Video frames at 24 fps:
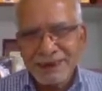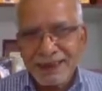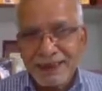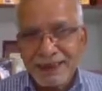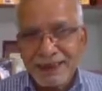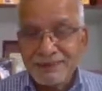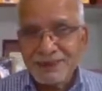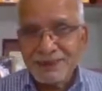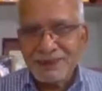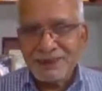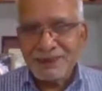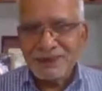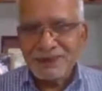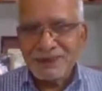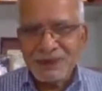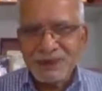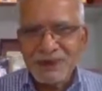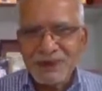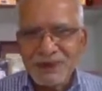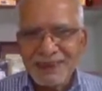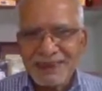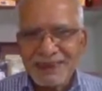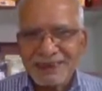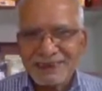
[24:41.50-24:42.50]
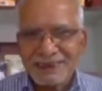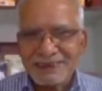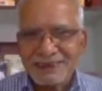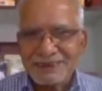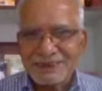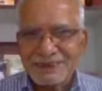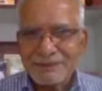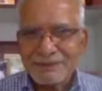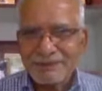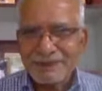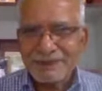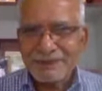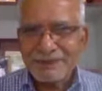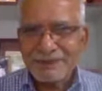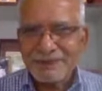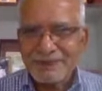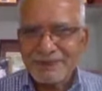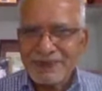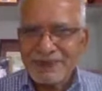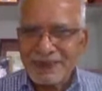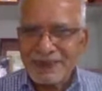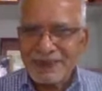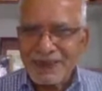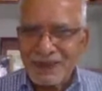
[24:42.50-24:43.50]
However, oldest,
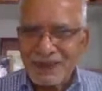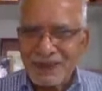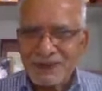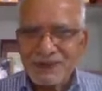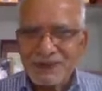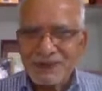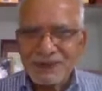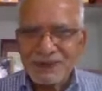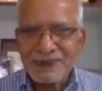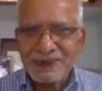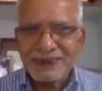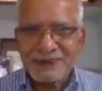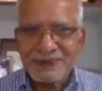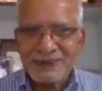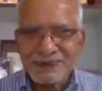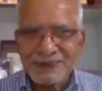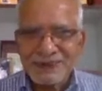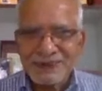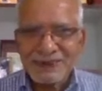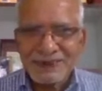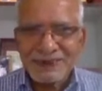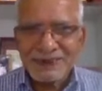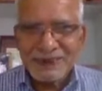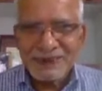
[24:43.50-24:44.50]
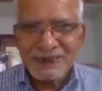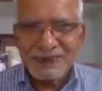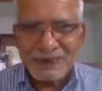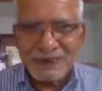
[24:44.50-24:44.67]
we are now going to the,